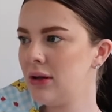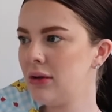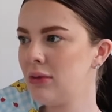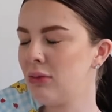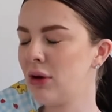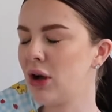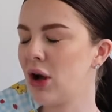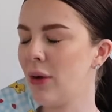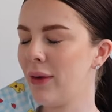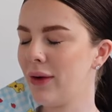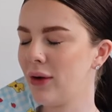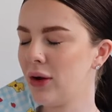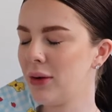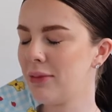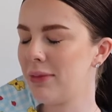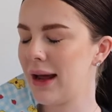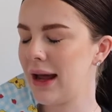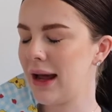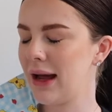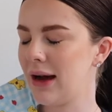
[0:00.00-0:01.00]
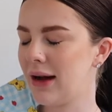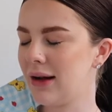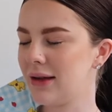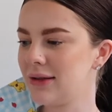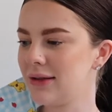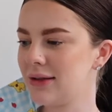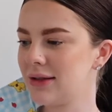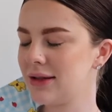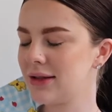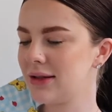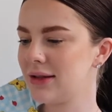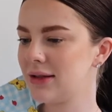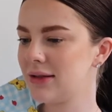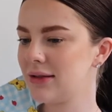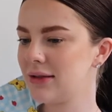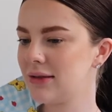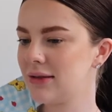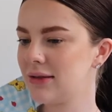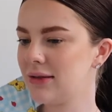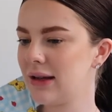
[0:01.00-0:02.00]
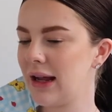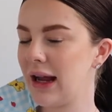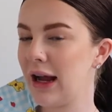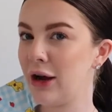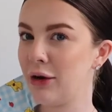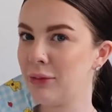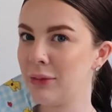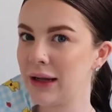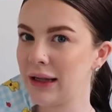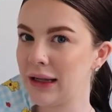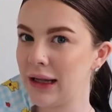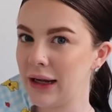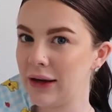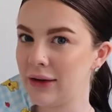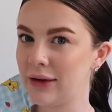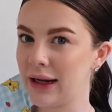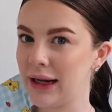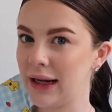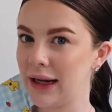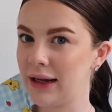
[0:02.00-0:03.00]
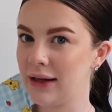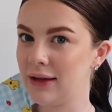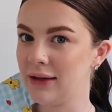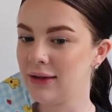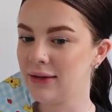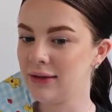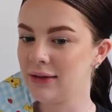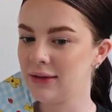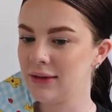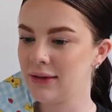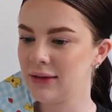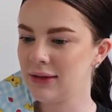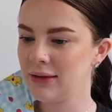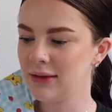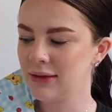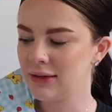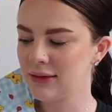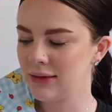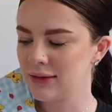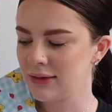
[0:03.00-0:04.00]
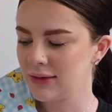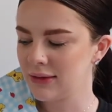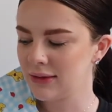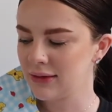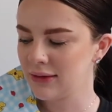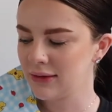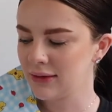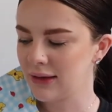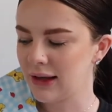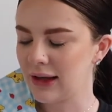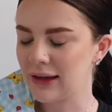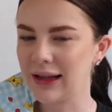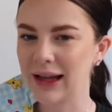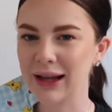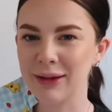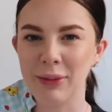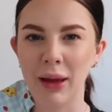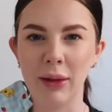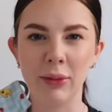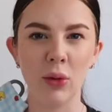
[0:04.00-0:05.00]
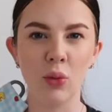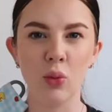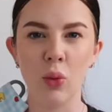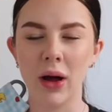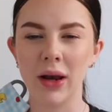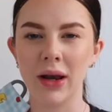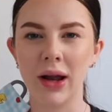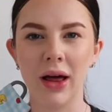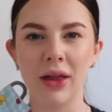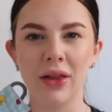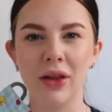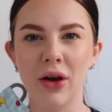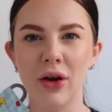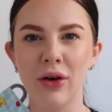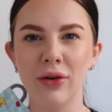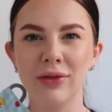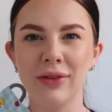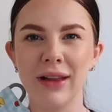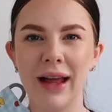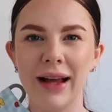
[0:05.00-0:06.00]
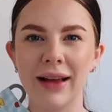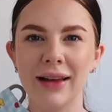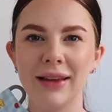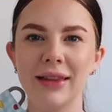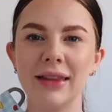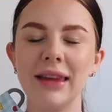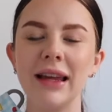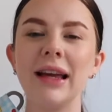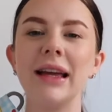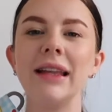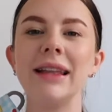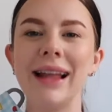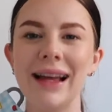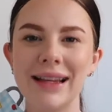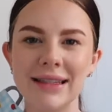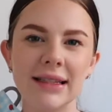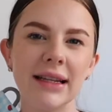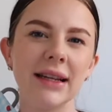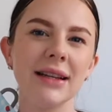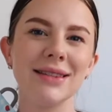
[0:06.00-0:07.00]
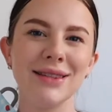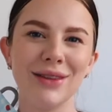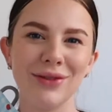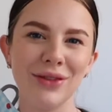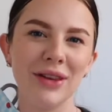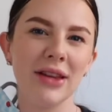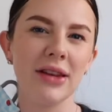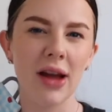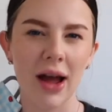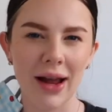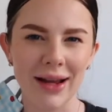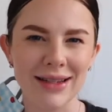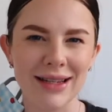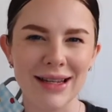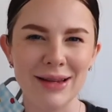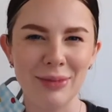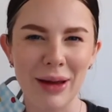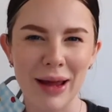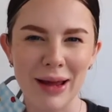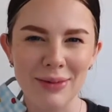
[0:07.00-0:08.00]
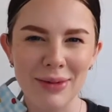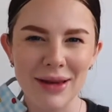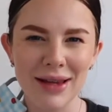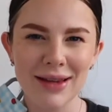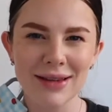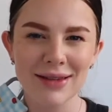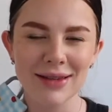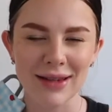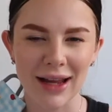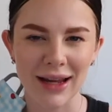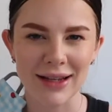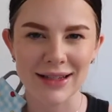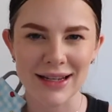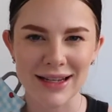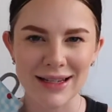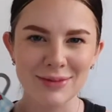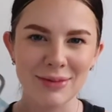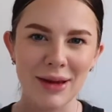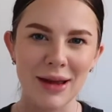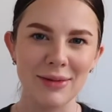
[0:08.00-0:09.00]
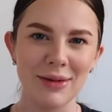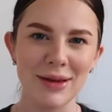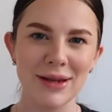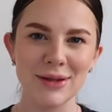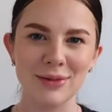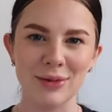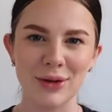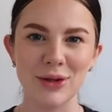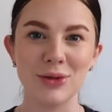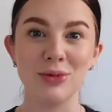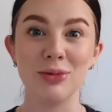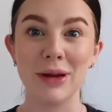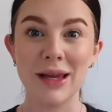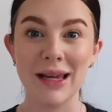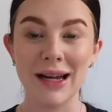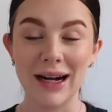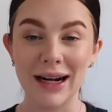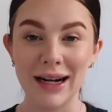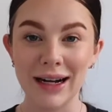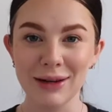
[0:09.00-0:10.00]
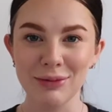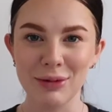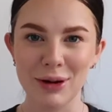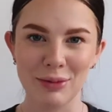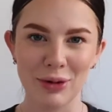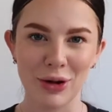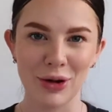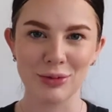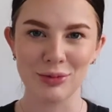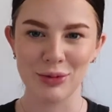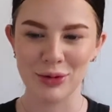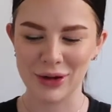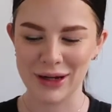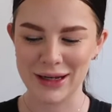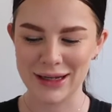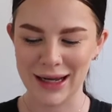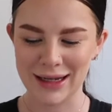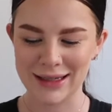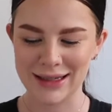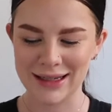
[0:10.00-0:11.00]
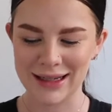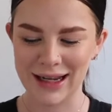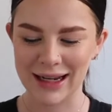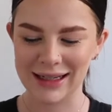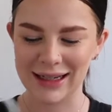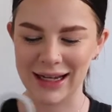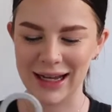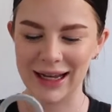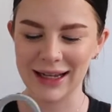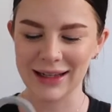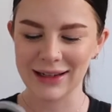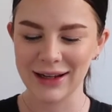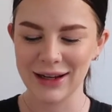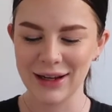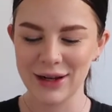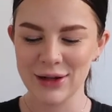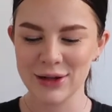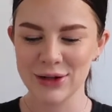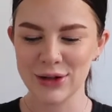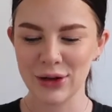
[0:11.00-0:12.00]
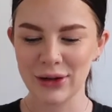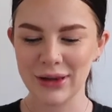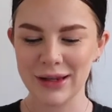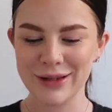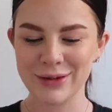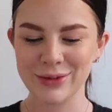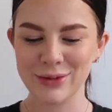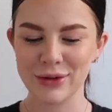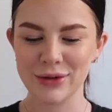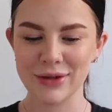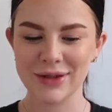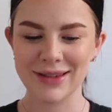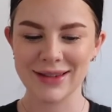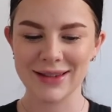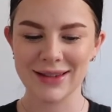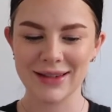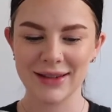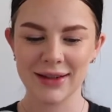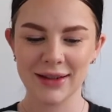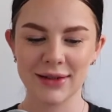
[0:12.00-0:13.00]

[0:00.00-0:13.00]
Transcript: We're Going on a Bear Hunt, Harry McClary, and like maybe one other of like the classics of the 90s babies, which we are. We're both born in 1998, so this was